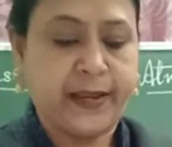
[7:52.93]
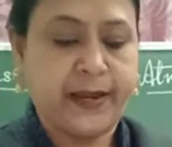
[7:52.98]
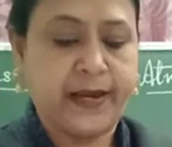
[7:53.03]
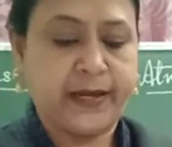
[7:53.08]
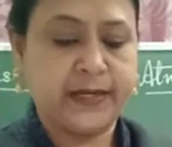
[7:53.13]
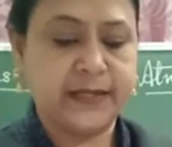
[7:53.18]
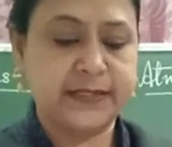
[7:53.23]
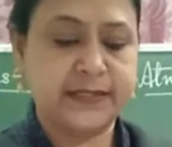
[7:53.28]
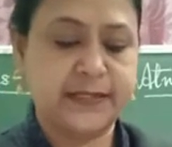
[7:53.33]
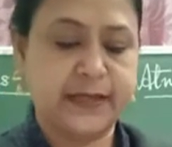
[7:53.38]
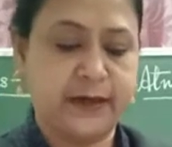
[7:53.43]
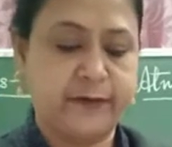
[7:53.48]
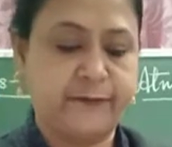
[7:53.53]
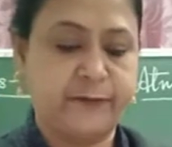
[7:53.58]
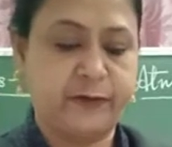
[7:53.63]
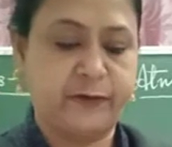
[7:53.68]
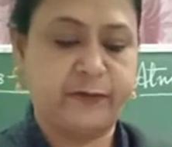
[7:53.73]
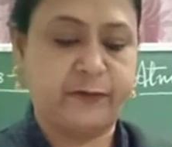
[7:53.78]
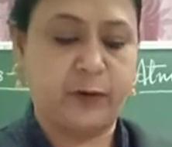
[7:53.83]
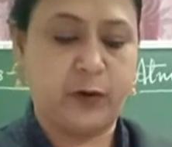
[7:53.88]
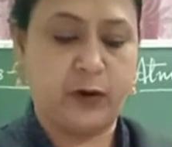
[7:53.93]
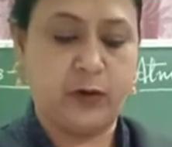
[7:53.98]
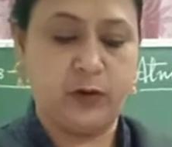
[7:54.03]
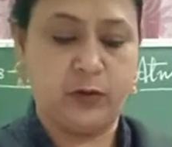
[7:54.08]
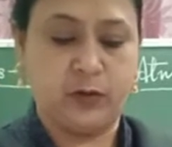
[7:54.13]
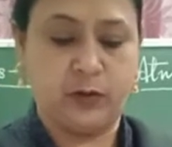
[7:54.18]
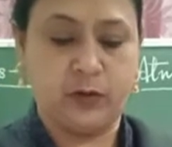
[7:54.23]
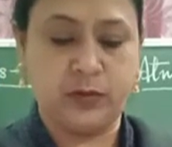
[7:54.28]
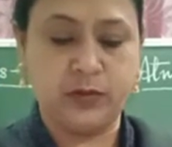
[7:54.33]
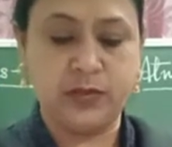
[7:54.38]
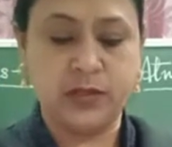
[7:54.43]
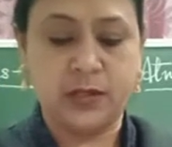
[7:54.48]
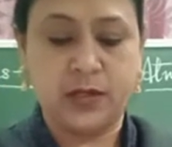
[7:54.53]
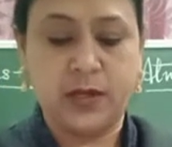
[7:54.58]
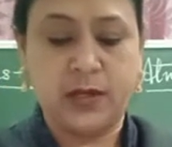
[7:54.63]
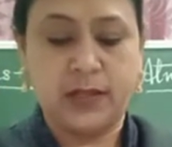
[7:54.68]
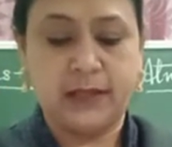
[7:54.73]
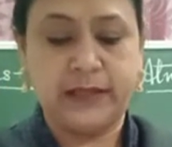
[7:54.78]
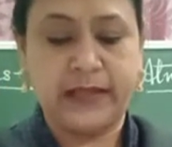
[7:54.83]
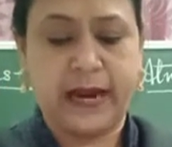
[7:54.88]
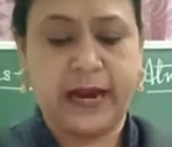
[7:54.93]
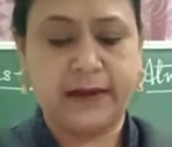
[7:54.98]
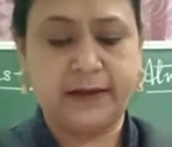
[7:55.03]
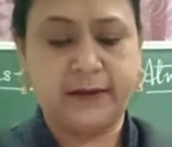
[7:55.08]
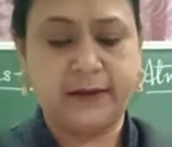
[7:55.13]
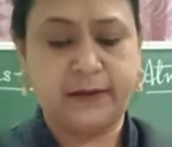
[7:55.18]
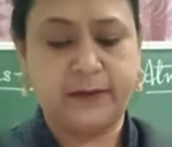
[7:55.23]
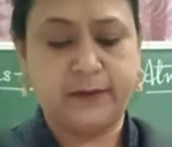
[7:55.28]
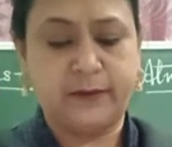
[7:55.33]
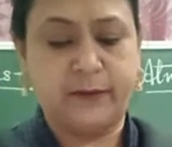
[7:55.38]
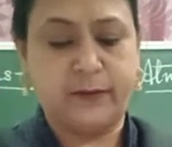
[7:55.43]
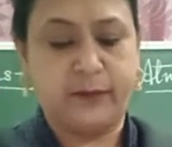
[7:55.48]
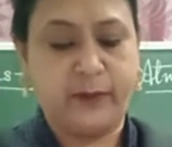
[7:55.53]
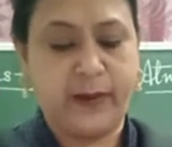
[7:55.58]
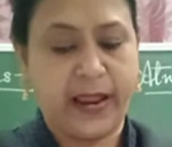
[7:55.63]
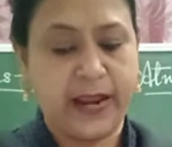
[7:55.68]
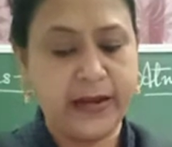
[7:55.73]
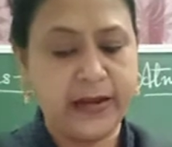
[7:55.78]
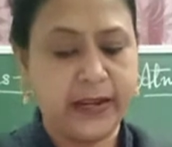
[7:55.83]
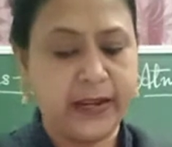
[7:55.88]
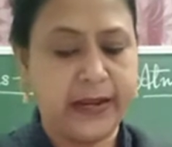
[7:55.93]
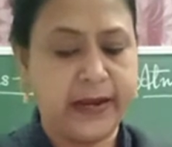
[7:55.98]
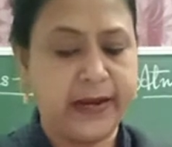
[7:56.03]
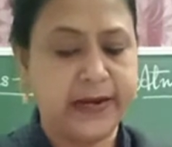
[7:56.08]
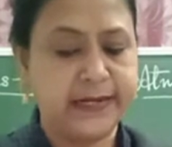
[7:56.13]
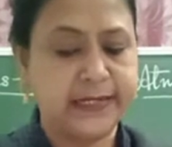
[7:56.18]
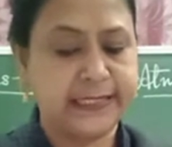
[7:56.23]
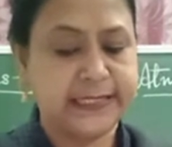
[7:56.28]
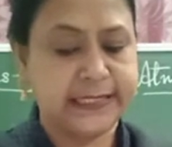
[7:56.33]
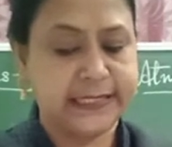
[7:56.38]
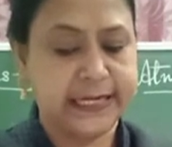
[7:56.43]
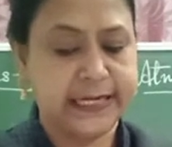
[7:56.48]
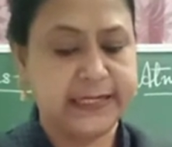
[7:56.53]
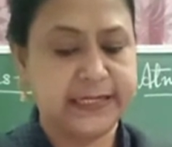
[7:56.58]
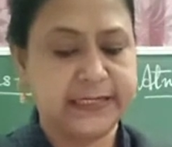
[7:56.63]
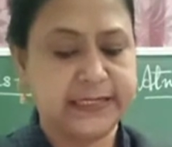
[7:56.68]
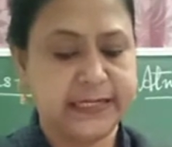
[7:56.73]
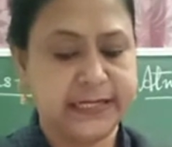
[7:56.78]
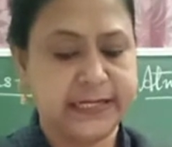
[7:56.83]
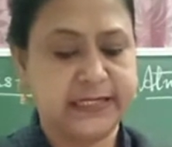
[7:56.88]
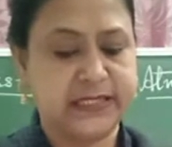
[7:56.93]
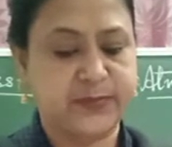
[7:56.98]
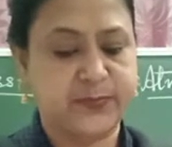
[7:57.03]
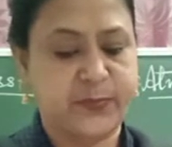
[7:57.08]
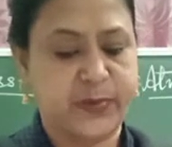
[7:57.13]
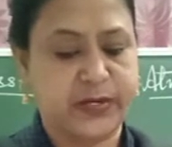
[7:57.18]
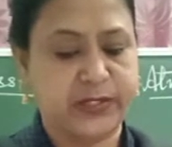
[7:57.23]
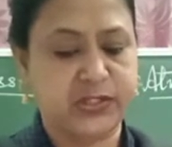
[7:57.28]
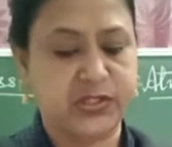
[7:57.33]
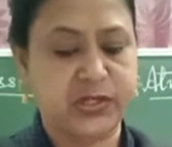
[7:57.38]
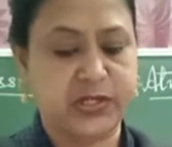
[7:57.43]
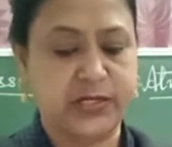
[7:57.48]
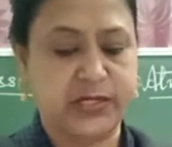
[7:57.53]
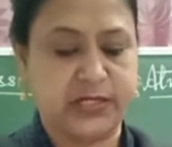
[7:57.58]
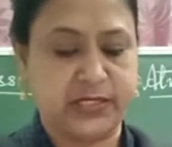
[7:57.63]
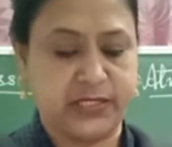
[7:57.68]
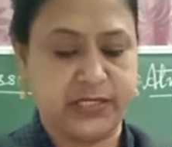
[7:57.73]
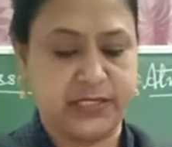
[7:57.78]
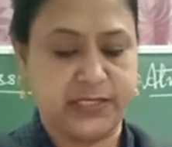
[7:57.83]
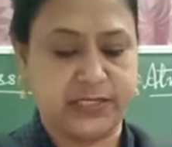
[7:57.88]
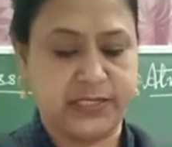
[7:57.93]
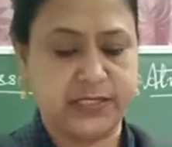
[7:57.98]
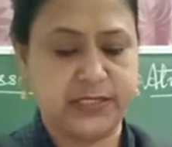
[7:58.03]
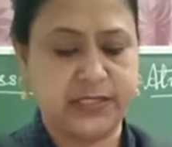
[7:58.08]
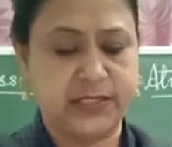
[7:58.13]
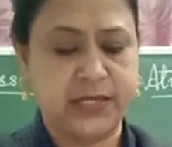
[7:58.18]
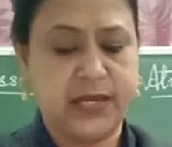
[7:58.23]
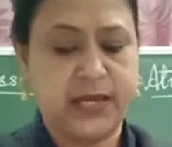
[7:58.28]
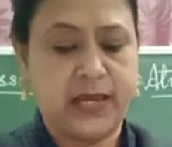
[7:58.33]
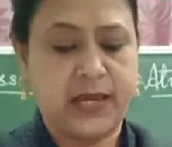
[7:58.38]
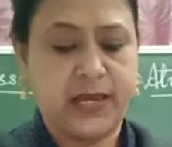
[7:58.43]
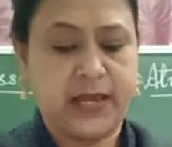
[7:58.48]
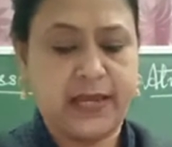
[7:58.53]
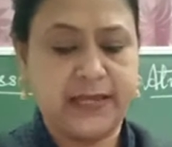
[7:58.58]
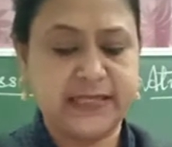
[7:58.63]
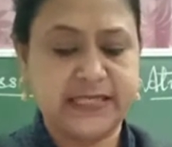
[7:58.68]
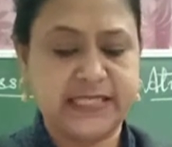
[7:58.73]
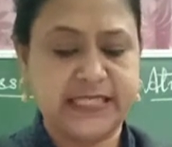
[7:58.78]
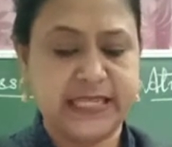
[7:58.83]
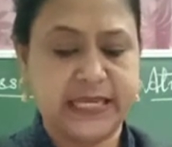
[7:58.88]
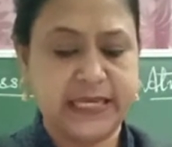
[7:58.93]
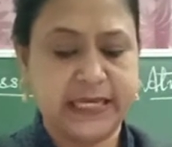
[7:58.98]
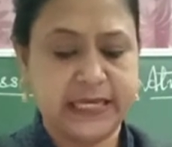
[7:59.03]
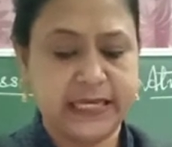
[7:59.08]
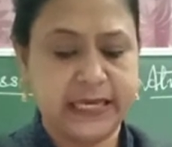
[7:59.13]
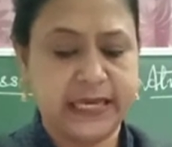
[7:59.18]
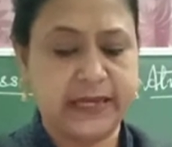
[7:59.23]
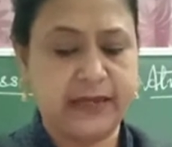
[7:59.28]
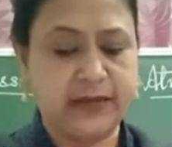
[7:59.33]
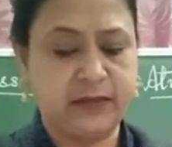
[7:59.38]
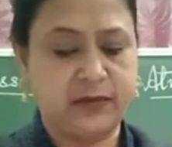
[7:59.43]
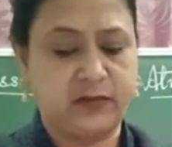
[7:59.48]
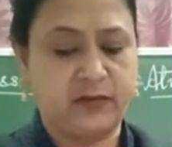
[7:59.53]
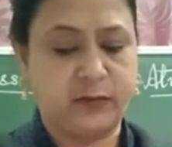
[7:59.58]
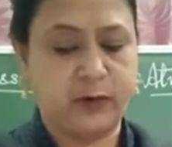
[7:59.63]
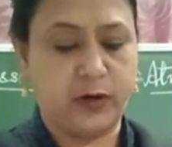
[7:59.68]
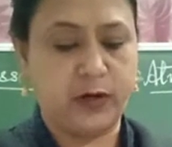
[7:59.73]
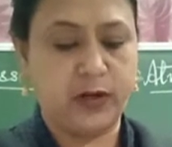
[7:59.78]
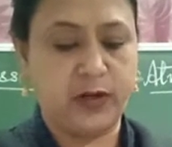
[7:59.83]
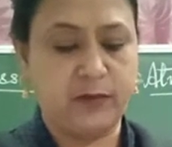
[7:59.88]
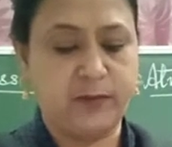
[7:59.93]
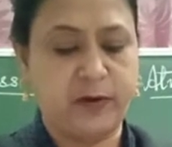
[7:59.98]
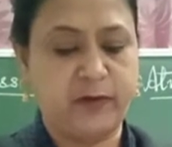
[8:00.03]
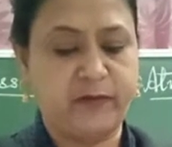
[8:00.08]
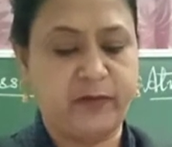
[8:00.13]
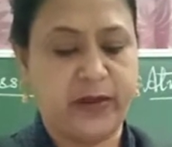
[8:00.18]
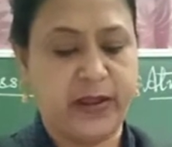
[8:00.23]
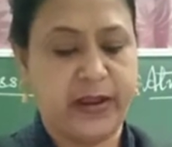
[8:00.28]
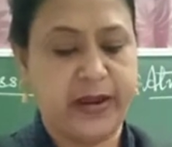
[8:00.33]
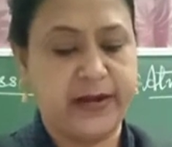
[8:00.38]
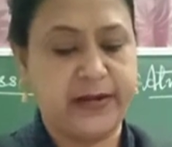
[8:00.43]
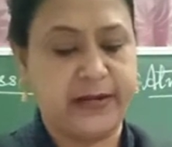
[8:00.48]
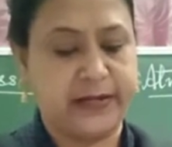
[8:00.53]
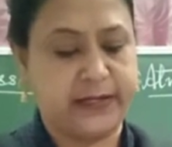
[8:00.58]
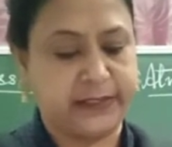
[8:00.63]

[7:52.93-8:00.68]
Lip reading: It is therefore follows that when air sinks, its pressure increases. In sinking, the volume of air